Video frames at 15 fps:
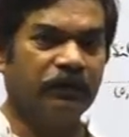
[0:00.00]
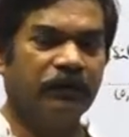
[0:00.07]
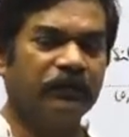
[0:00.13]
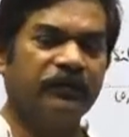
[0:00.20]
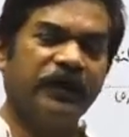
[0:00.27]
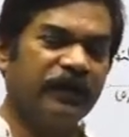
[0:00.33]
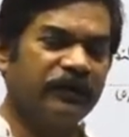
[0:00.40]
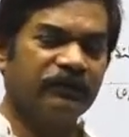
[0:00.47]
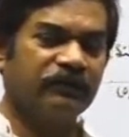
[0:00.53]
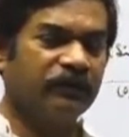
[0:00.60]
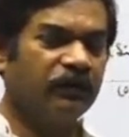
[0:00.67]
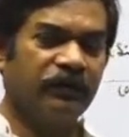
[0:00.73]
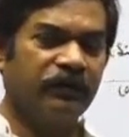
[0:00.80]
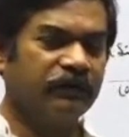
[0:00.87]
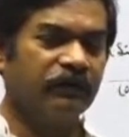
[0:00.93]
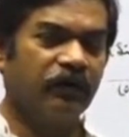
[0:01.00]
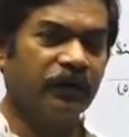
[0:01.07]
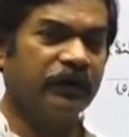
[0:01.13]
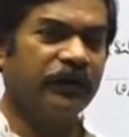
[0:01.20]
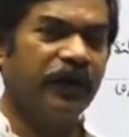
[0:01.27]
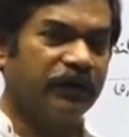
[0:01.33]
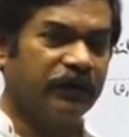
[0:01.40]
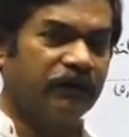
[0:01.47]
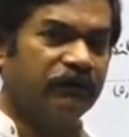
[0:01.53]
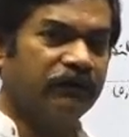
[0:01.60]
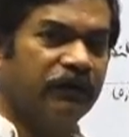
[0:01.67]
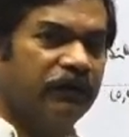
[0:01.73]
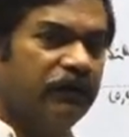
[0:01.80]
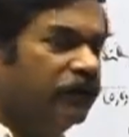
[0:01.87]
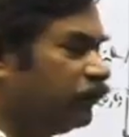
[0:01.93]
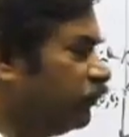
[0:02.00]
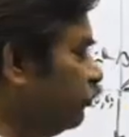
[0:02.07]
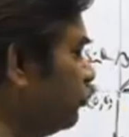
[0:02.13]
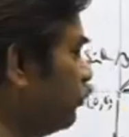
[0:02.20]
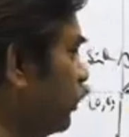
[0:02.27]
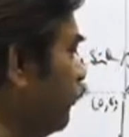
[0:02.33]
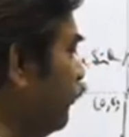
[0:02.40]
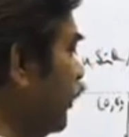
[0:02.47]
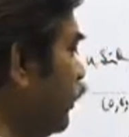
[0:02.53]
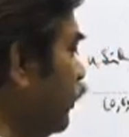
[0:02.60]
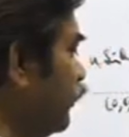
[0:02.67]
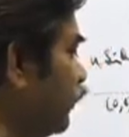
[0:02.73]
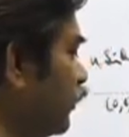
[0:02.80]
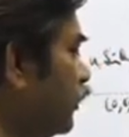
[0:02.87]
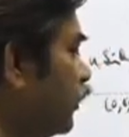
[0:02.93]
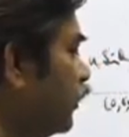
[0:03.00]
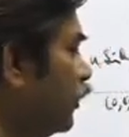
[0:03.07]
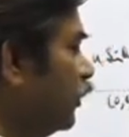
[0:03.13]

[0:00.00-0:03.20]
That is not that tough. It's usually very easy.